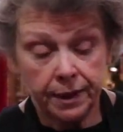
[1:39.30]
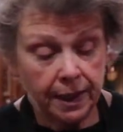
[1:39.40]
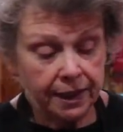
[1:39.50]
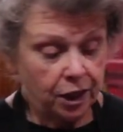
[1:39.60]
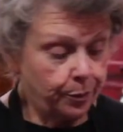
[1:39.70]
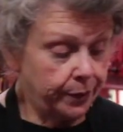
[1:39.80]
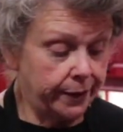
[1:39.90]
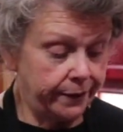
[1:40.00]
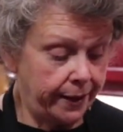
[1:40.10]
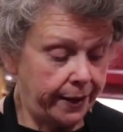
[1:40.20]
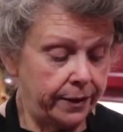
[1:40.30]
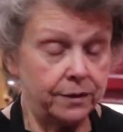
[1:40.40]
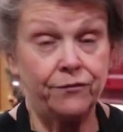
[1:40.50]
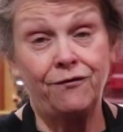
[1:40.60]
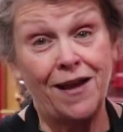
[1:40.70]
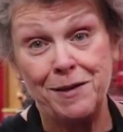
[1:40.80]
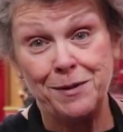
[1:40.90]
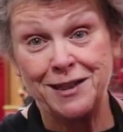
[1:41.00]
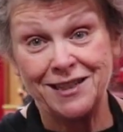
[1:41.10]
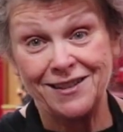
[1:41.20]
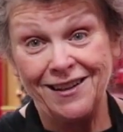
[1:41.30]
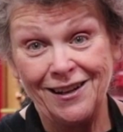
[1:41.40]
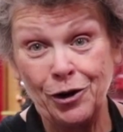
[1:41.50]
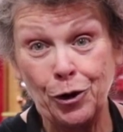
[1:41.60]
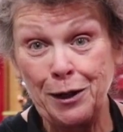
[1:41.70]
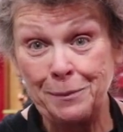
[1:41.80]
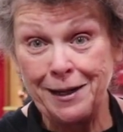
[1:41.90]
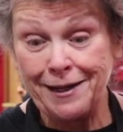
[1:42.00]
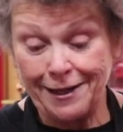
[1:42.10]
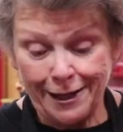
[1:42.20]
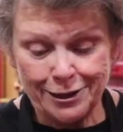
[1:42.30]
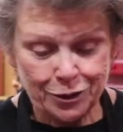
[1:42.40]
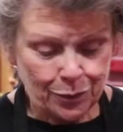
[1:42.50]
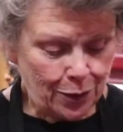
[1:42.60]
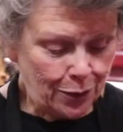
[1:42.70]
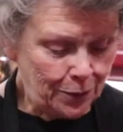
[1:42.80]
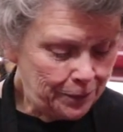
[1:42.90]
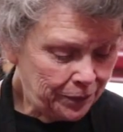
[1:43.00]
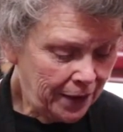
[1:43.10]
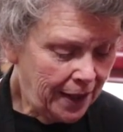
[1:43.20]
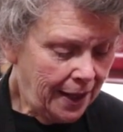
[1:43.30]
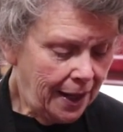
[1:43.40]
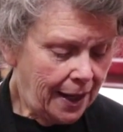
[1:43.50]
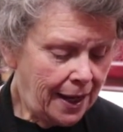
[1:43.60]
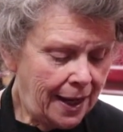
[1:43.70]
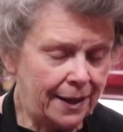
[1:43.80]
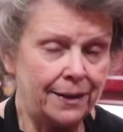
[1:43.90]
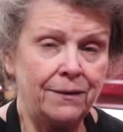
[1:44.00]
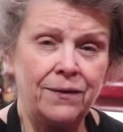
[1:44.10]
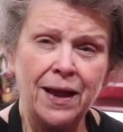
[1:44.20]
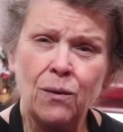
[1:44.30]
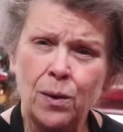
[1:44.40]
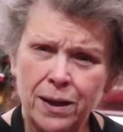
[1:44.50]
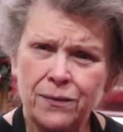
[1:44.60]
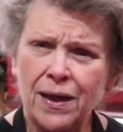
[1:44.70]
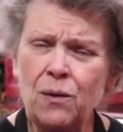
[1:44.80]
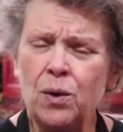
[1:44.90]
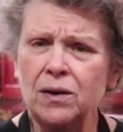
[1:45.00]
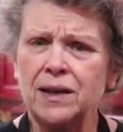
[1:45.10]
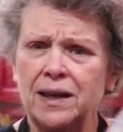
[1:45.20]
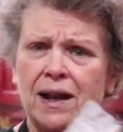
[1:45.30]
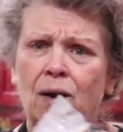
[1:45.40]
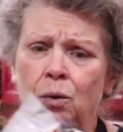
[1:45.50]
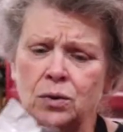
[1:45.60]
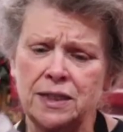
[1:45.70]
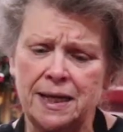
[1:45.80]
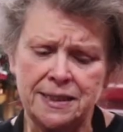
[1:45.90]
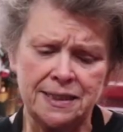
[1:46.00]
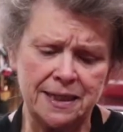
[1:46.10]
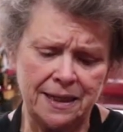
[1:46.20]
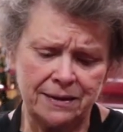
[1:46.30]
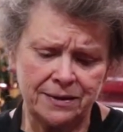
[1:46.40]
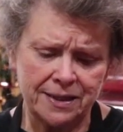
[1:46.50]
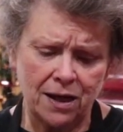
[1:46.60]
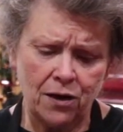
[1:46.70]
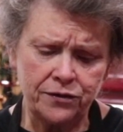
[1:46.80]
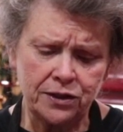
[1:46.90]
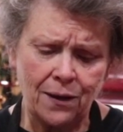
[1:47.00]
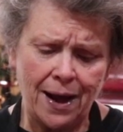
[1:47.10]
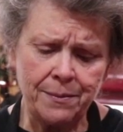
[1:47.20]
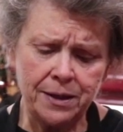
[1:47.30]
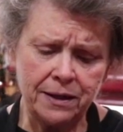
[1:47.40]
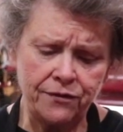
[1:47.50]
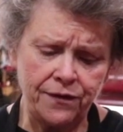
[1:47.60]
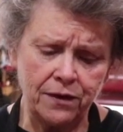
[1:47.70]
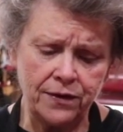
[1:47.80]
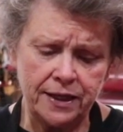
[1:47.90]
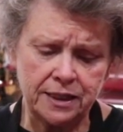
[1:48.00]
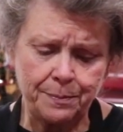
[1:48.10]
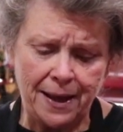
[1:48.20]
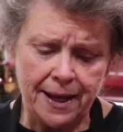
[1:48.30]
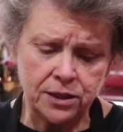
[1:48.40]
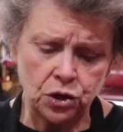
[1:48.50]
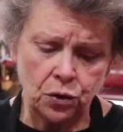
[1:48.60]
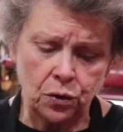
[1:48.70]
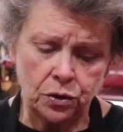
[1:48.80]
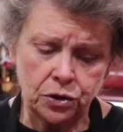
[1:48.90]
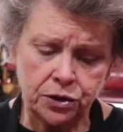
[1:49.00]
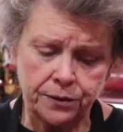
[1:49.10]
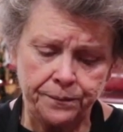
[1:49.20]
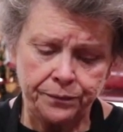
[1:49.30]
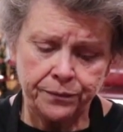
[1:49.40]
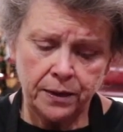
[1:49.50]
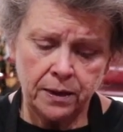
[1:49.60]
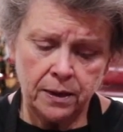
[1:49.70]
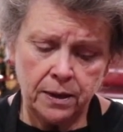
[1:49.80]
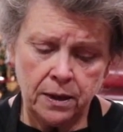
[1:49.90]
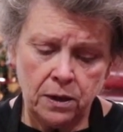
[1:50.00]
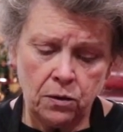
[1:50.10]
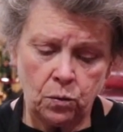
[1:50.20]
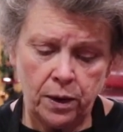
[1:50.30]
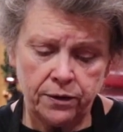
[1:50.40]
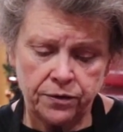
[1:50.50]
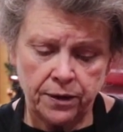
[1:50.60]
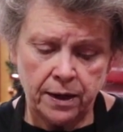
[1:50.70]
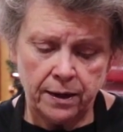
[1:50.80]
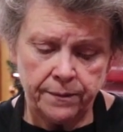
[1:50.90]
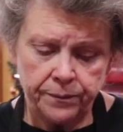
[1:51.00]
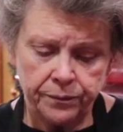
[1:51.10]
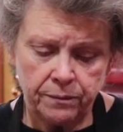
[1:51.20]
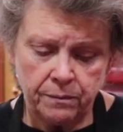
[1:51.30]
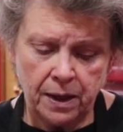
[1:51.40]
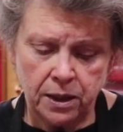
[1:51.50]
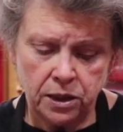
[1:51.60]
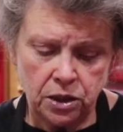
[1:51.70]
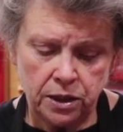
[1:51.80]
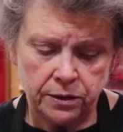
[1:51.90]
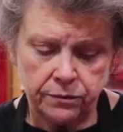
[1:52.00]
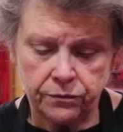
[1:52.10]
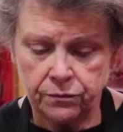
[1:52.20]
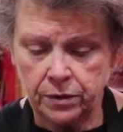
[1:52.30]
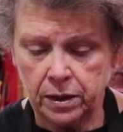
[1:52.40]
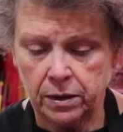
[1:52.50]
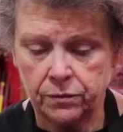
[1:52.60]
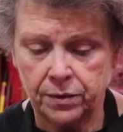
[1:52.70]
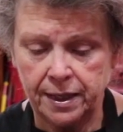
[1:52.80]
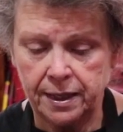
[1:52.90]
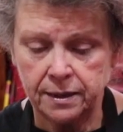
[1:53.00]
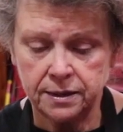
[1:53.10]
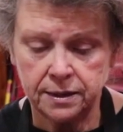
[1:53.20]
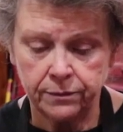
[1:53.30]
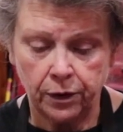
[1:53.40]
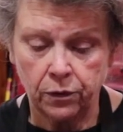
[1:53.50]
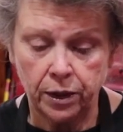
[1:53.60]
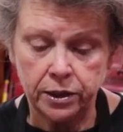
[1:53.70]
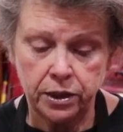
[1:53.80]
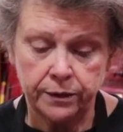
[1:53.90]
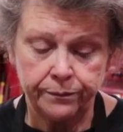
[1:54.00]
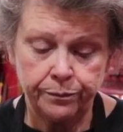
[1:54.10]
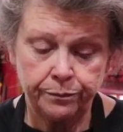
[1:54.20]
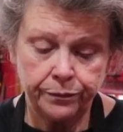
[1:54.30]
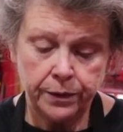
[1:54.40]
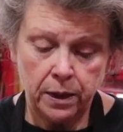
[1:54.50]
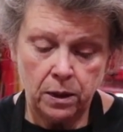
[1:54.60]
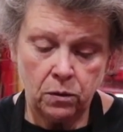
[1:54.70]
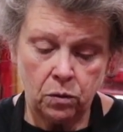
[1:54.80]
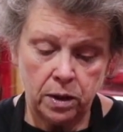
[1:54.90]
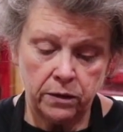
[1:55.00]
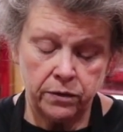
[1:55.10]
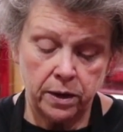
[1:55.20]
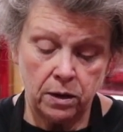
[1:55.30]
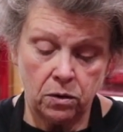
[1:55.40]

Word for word: like you put in that famous green bean casserole. And they will, they will get old tasting and soft. So I'm going to fill these pint jars with uh, my onion uh, rings or onion, whatever they